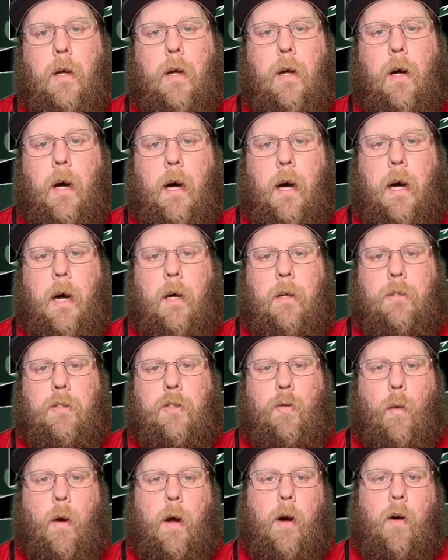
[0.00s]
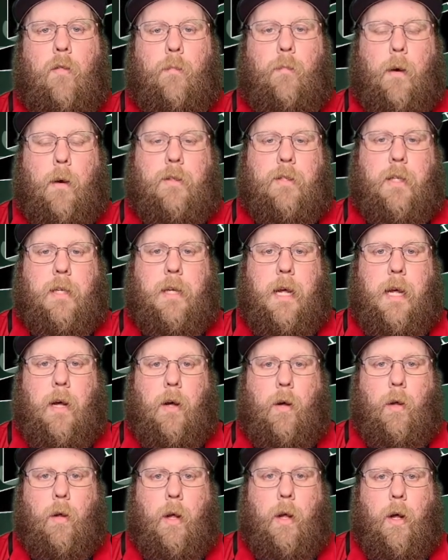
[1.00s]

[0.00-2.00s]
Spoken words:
12 personnel